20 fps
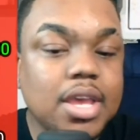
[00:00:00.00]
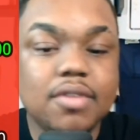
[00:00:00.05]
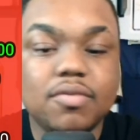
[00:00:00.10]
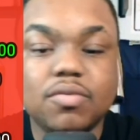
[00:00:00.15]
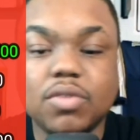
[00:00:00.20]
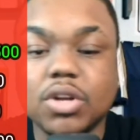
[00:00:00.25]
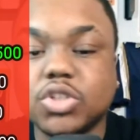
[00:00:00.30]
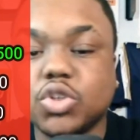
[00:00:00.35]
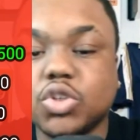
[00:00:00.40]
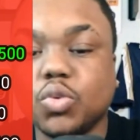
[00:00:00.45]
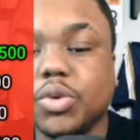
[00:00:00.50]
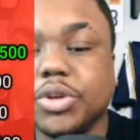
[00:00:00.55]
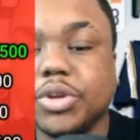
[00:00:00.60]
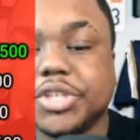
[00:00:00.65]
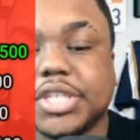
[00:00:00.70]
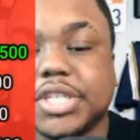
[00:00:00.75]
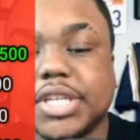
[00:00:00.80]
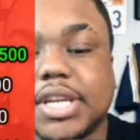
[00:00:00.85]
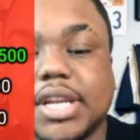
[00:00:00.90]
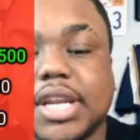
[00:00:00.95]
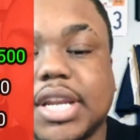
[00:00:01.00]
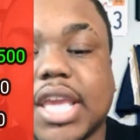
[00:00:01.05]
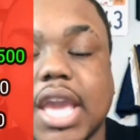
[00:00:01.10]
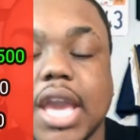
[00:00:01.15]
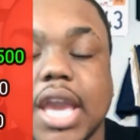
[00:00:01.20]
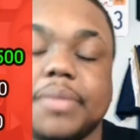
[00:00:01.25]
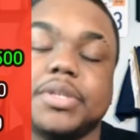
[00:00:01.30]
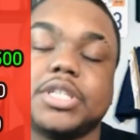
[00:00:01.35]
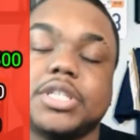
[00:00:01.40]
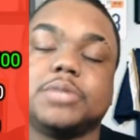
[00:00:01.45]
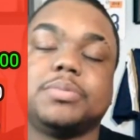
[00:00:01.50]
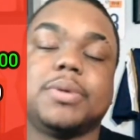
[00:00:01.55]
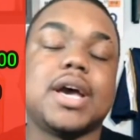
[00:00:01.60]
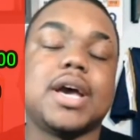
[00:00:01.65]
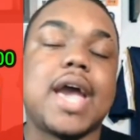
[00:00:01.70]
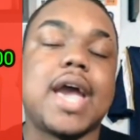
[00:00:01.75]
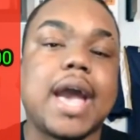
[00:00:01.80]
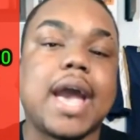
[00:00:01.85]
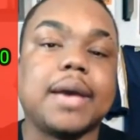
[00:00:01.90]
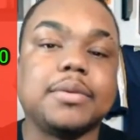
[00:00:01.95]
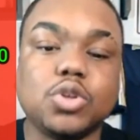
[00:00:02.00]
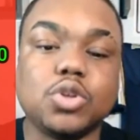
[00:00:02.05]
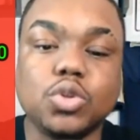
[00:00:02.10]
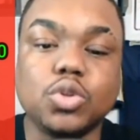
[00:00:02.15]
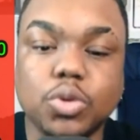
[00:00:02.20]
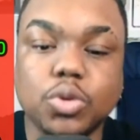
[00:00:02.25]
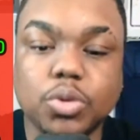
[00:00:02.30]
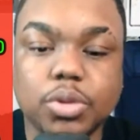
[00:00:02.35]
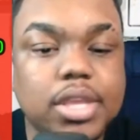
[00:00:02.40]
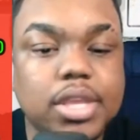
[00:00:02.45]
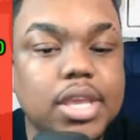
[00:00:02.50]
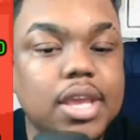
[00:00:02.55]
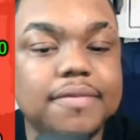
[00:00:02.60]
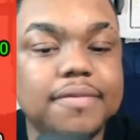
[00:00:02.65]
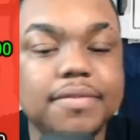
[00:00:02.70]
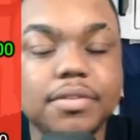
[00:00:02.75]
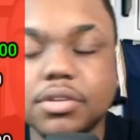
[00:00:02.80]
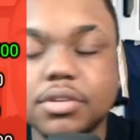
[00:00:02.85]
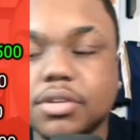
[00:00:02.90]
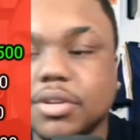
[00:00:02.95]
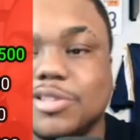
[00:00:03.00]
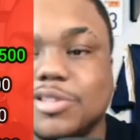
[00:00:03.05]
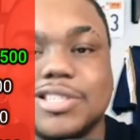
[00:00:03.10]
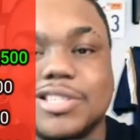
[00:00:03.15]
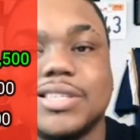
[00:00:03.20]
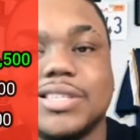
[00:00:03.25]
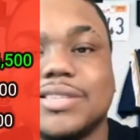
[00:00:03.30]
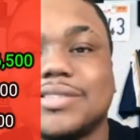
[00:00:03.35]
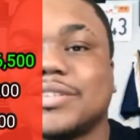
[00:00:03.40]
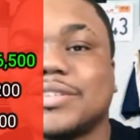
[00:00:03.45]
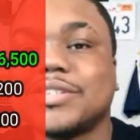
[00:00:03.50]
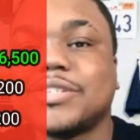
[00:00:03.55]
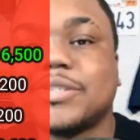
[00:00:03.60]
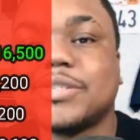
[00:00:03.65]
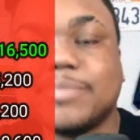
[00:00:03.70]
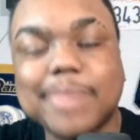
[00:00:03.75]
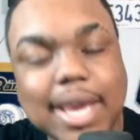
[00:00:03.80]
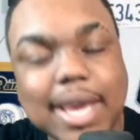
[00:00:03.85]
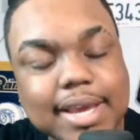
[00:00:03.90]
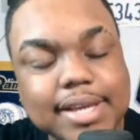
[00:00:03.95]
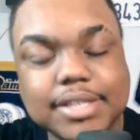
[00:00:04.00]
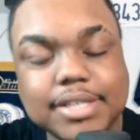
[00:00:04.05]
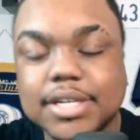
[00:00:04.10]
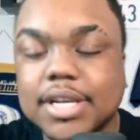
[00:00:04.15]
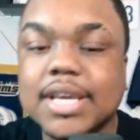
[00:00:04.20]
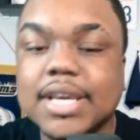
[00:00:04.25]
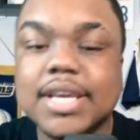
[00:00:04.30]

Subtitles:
Russell Wilson in a captain spot, absolutely. I feel as though this is a smash.